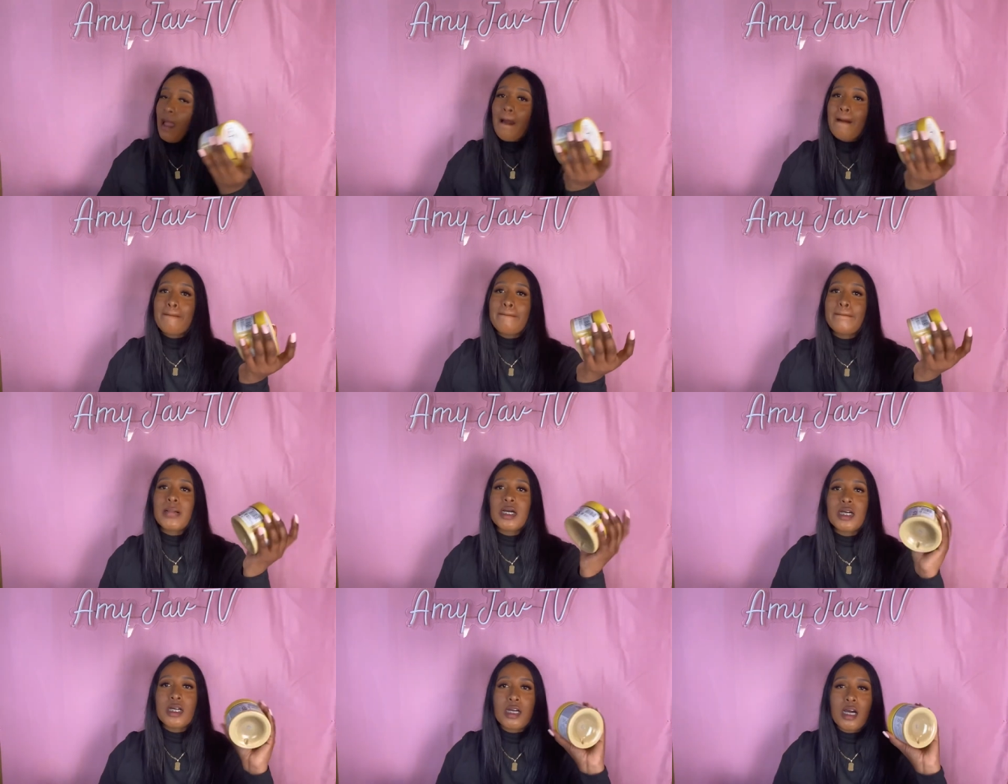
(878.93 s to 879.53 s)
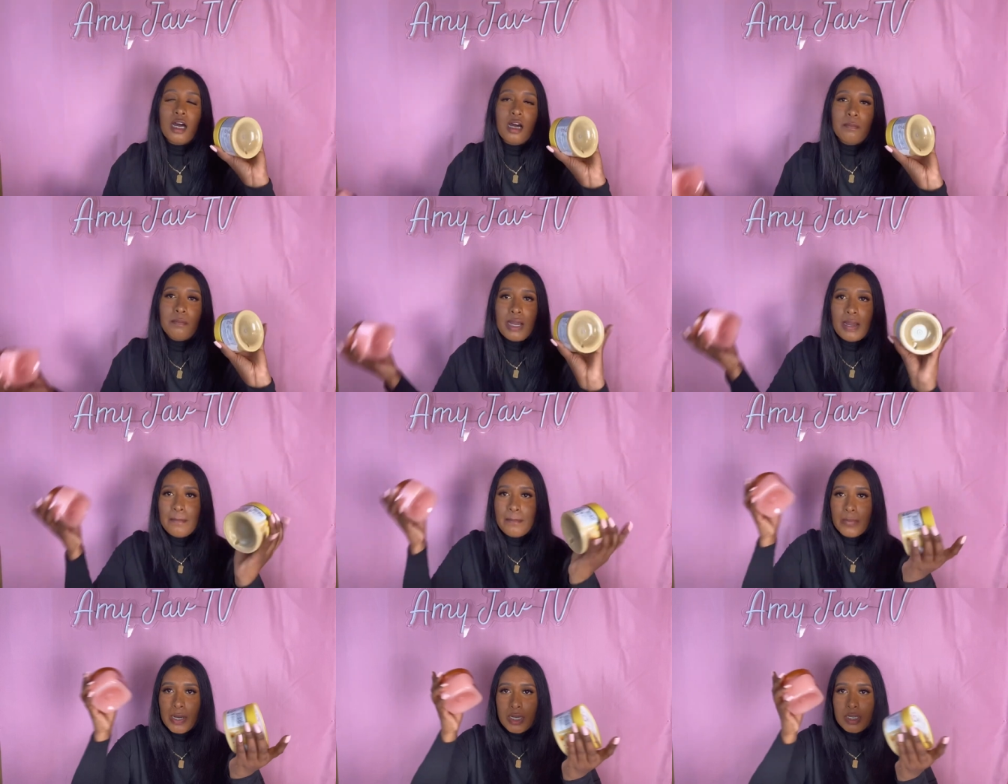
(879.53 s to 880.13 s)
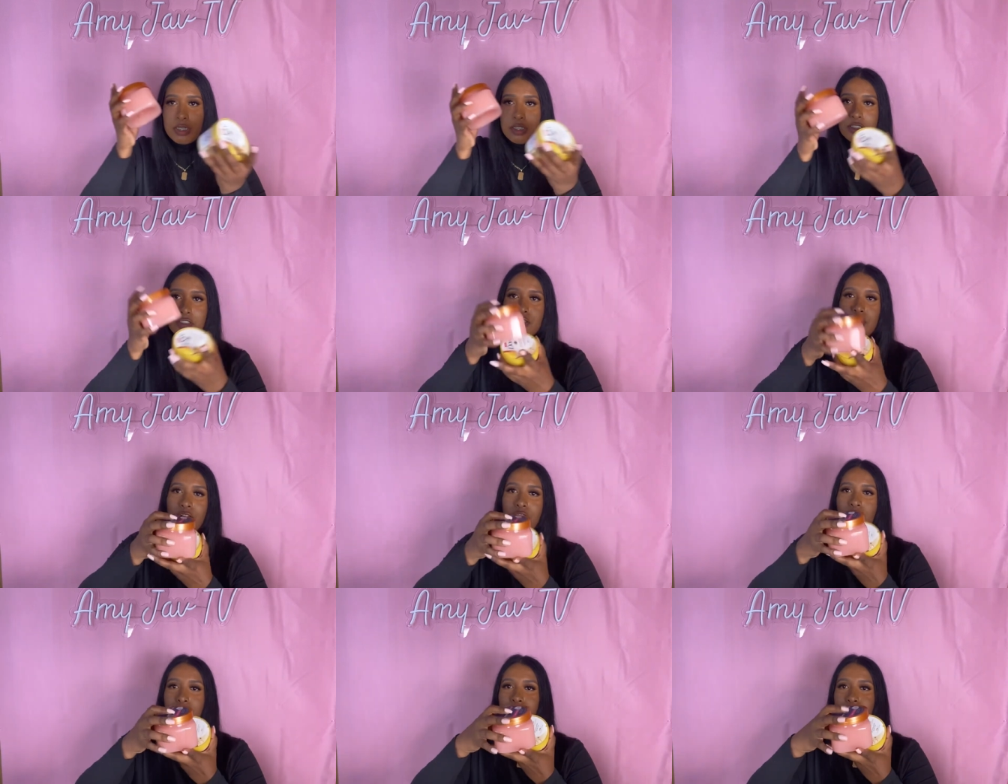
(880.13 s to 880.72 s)
But all my body
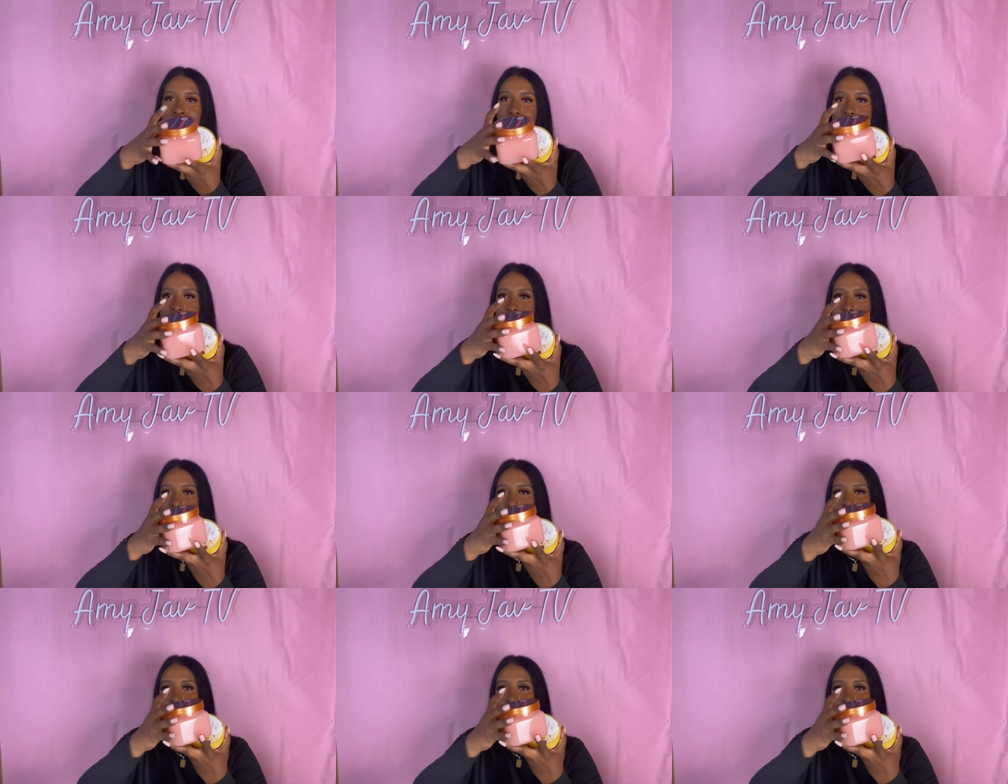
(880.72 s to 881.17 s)
scrubs